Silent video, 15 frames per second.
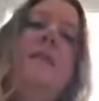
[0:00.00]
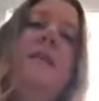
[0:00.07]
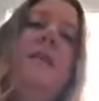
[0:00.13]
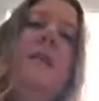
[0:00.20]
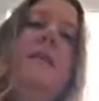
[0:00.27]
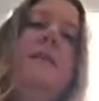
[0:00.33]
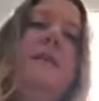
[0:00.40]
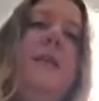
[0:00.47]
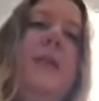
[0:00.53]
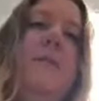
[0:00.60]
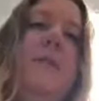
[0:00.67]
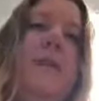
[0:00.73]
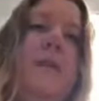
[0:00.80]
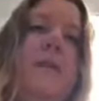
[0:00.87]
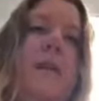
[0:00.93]
and today
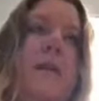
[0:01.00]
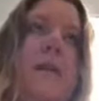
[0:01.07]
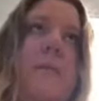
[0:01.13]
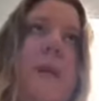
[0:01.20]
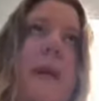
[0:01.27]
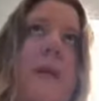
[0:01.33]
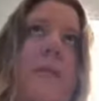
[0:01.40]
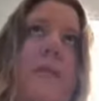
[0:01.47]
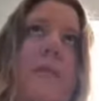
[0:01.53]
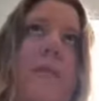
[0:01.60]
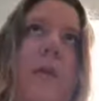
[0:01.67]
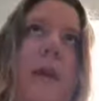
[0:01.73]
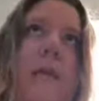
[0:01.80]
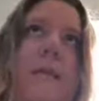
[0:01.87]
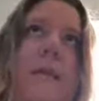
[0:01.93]
we're going to talk about
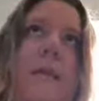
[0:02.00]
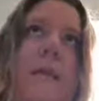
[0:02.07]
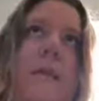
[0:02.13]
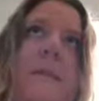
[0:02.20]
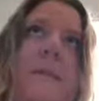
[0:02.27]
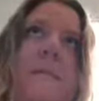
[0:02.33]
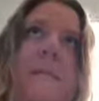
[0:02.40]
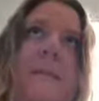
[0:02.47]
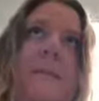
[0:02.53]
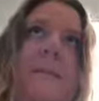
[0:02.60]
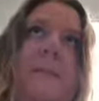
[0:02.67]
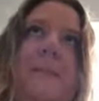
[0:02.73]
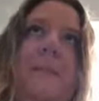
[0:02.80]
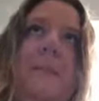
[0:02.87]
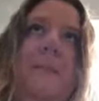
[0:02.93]
what
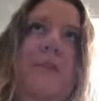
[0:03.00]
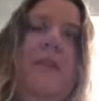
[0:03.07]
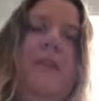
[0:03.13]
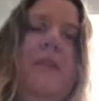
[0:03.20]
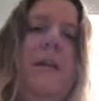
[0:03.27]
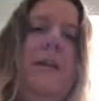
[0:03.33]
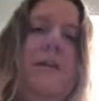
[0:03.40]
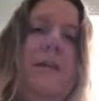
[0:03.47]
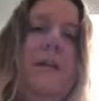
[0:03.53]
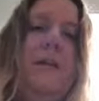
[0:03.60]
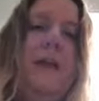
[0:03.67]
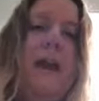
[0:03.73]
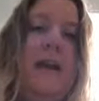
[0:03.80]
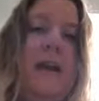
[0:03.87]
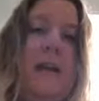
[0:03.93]
triggers are
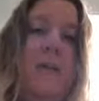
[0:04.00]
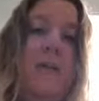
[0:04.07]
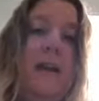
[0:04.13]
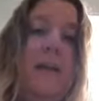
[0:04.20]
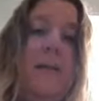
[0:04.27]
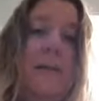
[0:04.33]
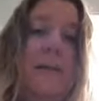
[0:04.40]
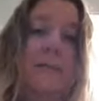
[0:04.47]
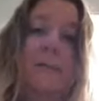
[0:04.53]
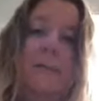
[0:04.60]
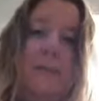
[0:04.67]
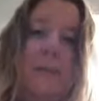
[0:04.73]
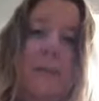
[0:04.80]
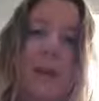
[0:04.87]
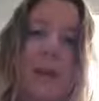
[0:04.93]
and how to get rid of them.
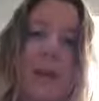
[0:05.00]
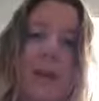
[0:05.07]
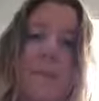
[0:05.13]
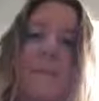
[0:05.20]
Okay,